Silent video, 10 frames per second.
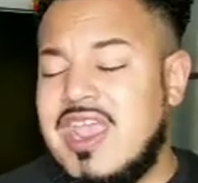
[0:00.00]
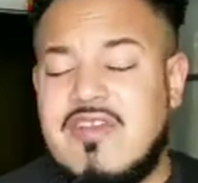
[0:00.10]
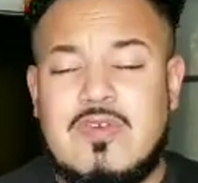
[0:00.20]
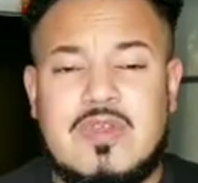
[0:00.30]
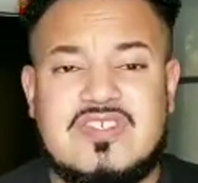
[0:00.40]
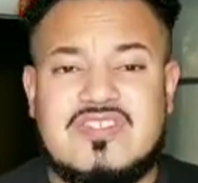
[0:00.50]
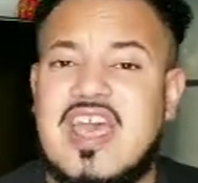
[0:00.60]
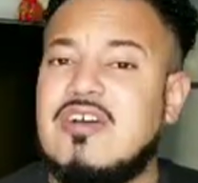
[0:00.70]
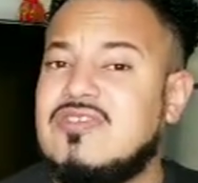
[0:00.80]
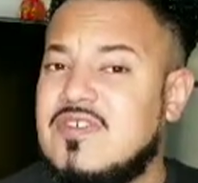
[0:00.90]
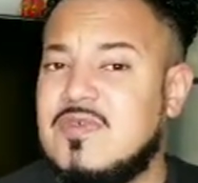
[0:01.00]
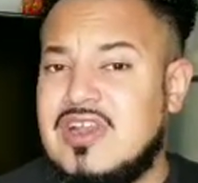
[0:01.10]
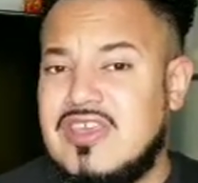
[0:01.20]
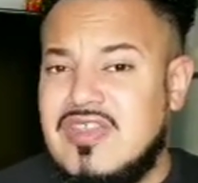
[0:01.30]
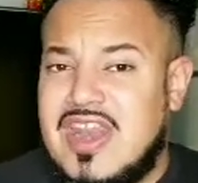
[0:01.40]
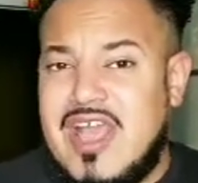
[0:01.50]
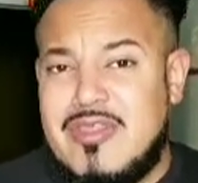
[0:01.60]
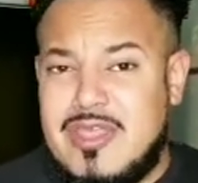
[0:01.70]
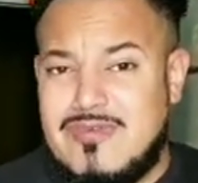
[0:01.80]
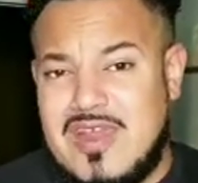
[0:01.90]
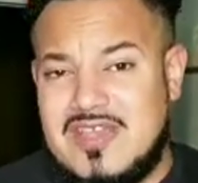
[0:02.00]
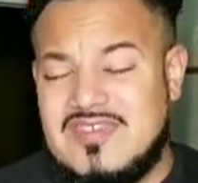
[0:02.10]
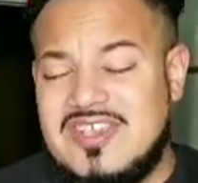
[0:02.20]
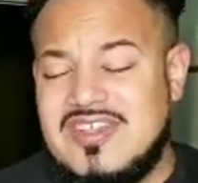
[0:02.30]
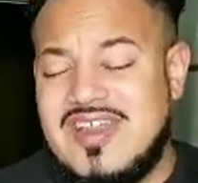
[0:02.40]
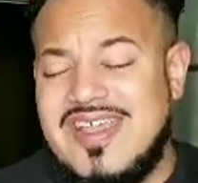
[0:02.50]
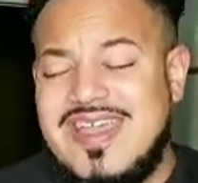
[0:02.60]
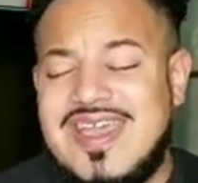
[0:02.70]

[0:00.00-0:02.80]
everyone is styled differently than how they arrived here.